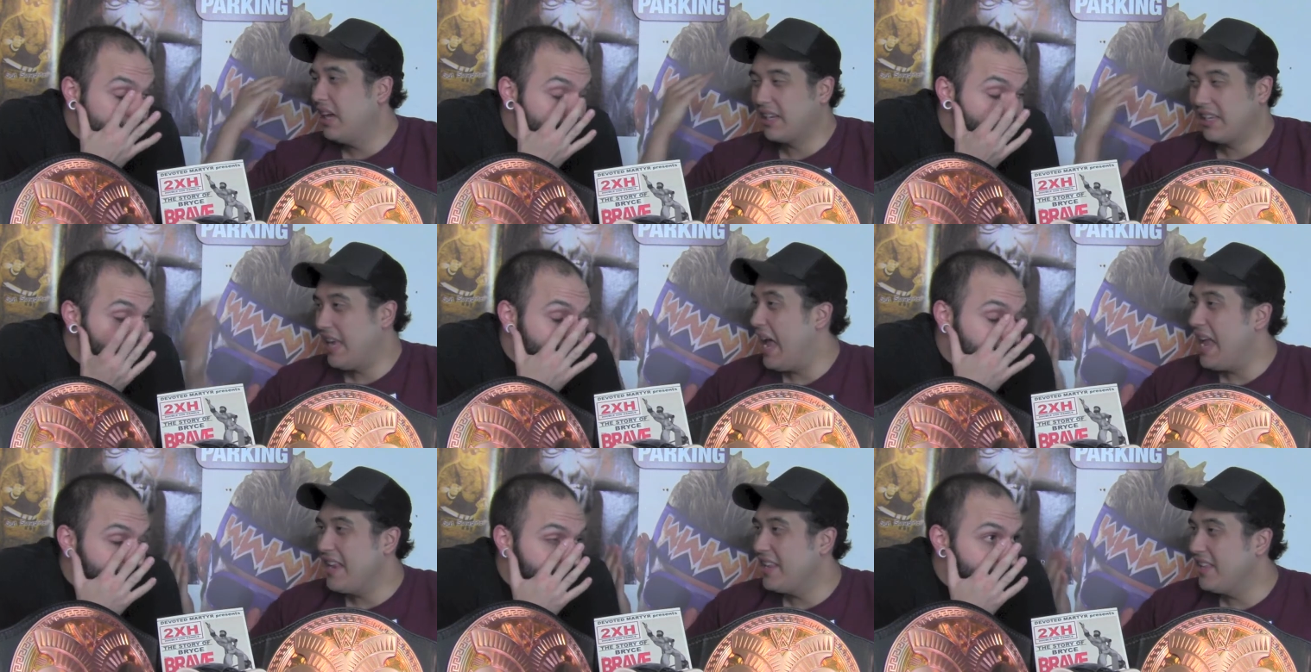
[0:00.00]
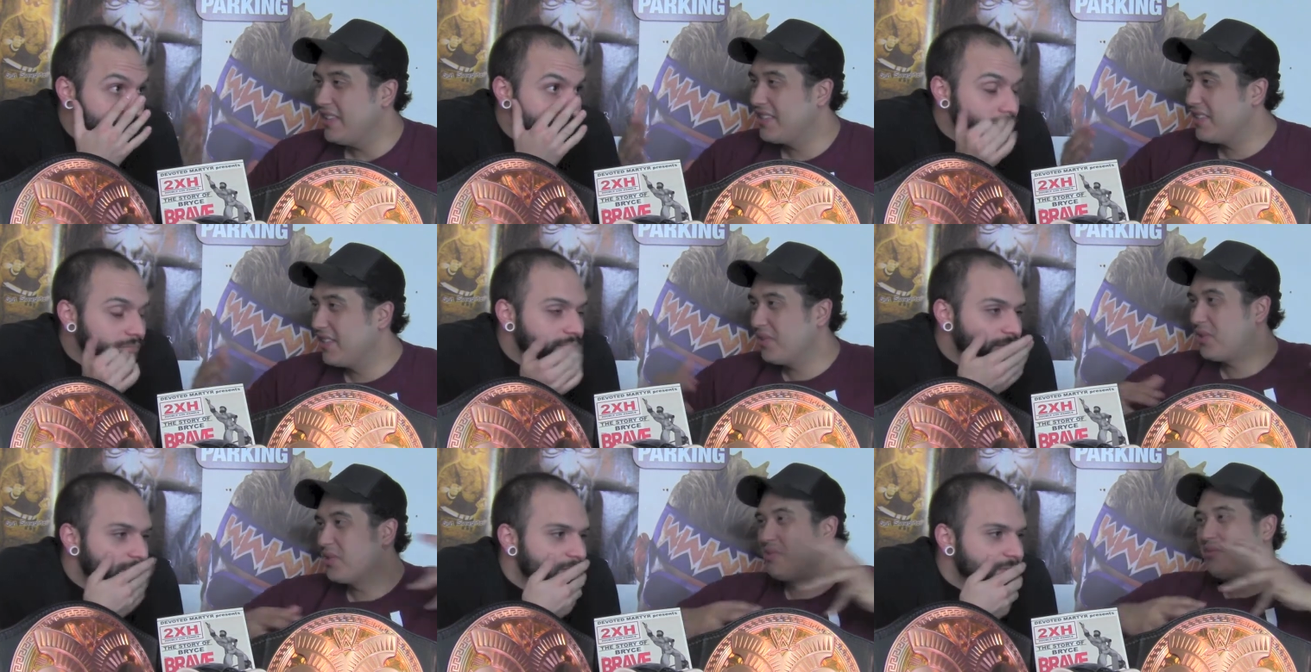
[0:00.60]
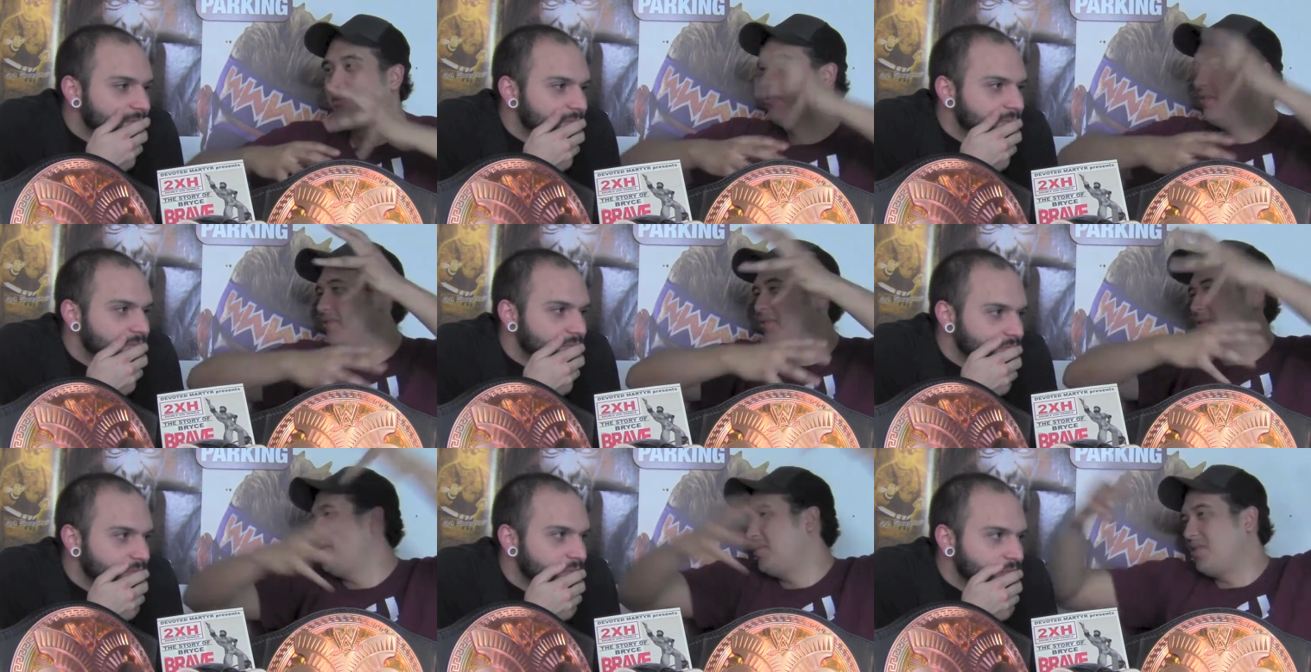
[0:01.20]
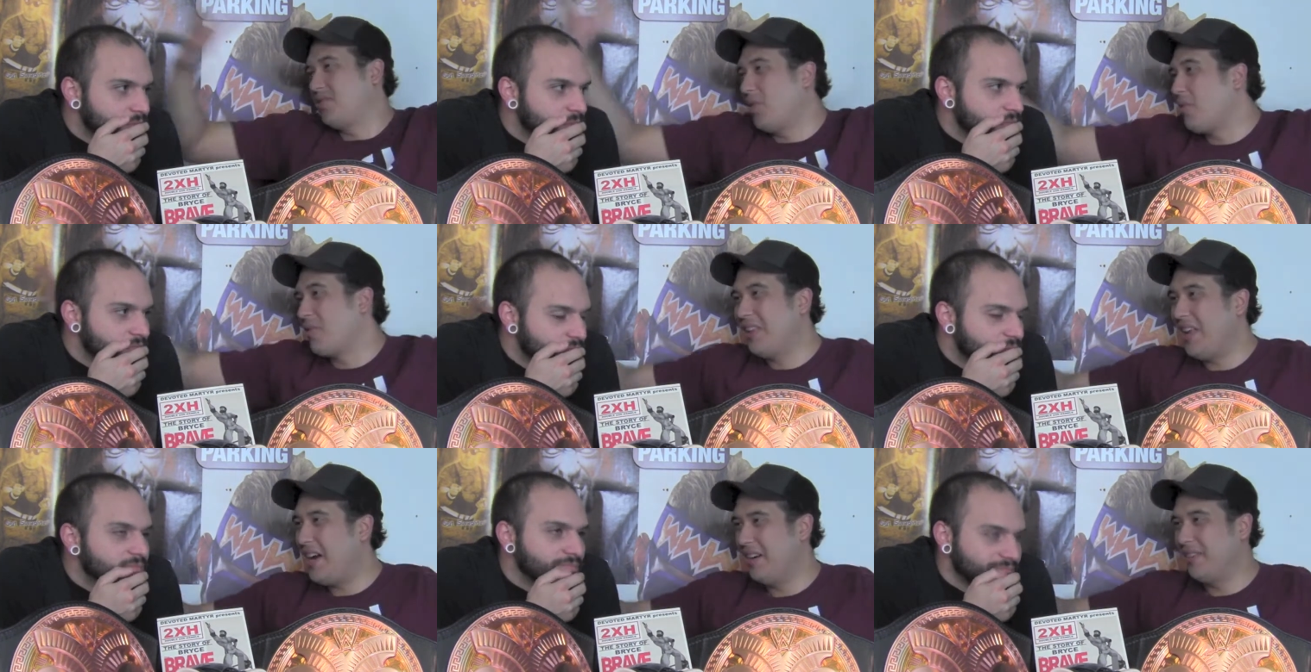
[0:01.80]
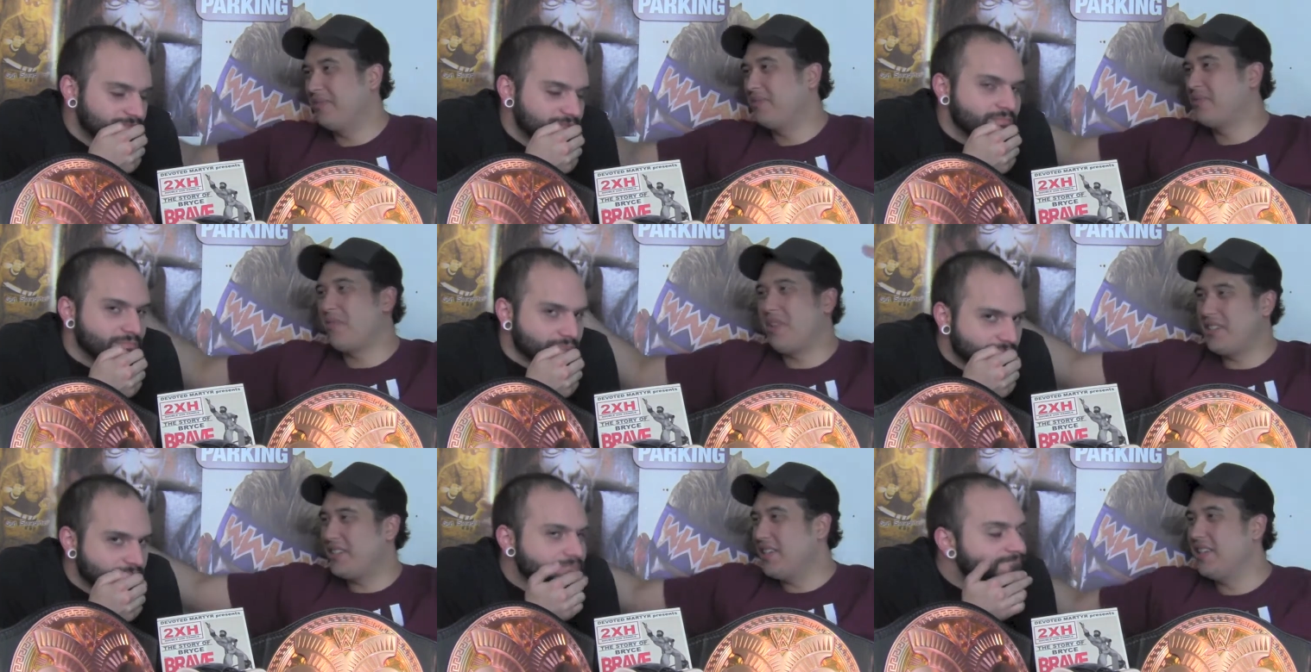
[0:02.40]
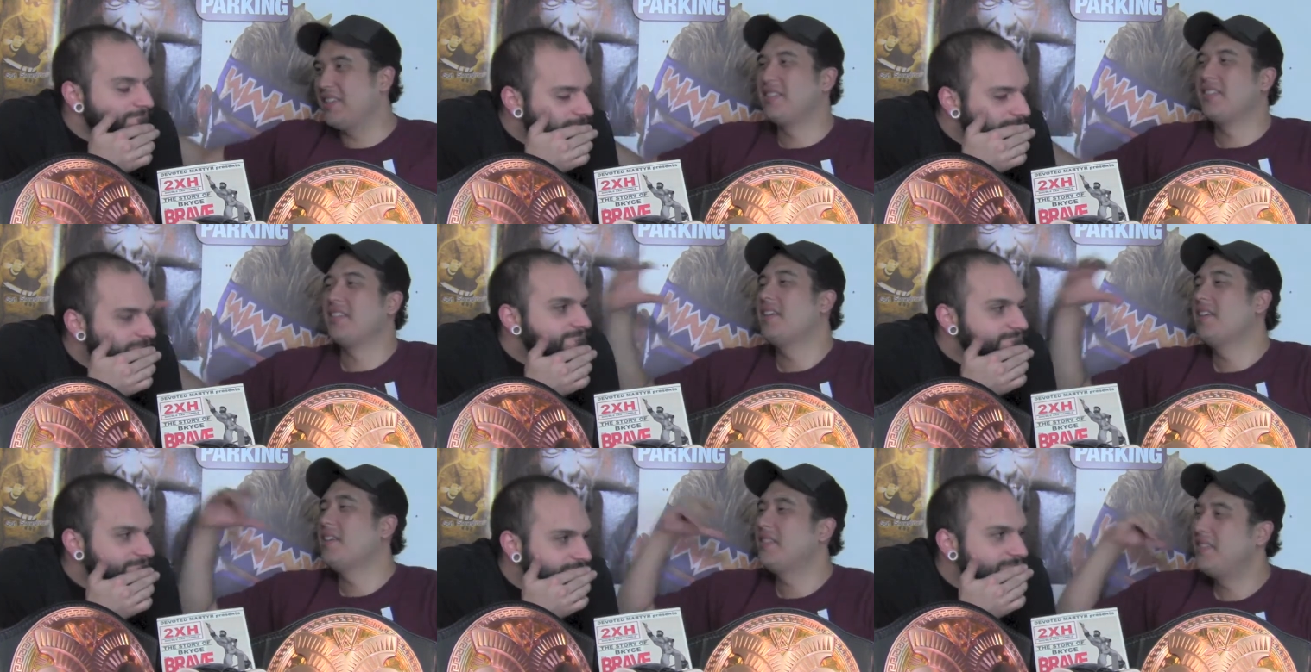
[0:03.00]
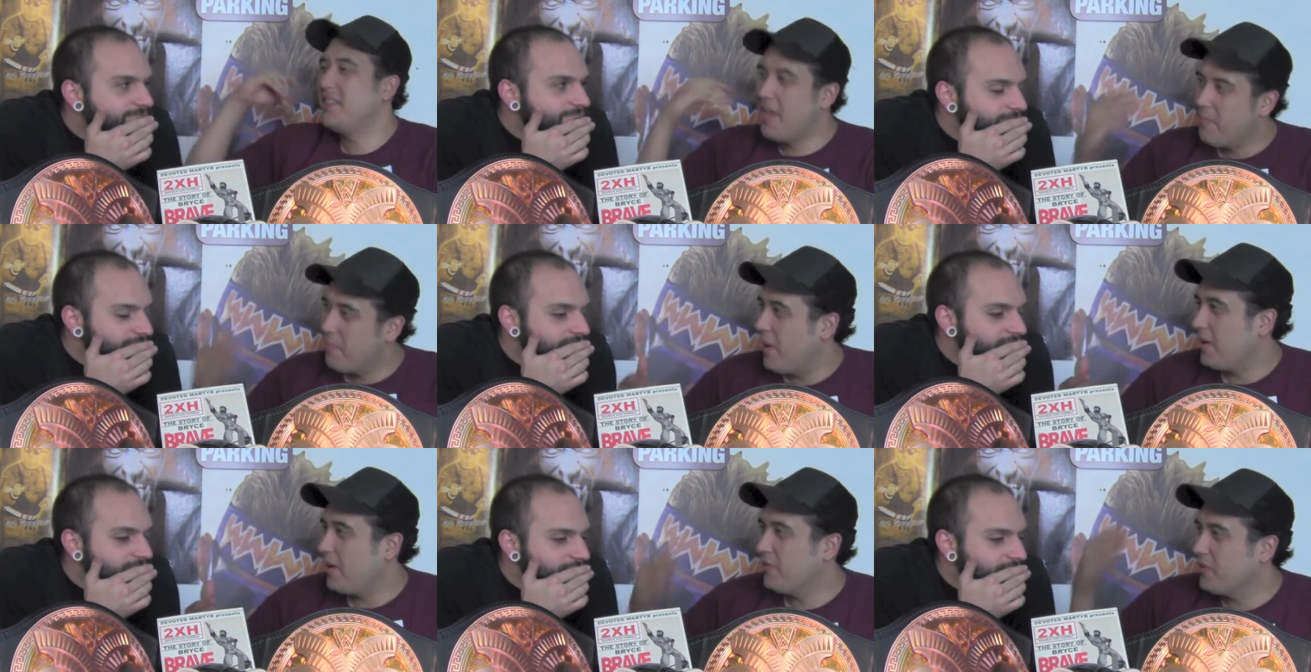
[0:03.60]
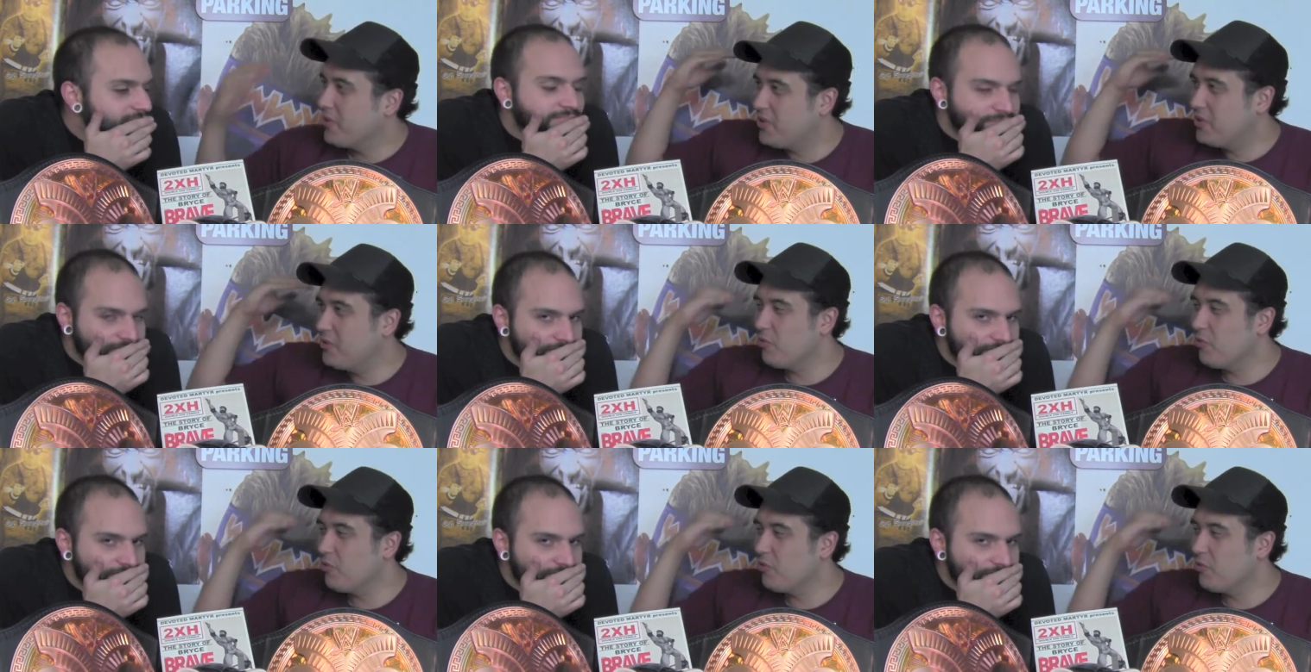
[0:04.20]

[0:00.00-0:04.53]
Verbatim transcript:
Speaker 1: again in this little storyline of craziness, CM Punk versus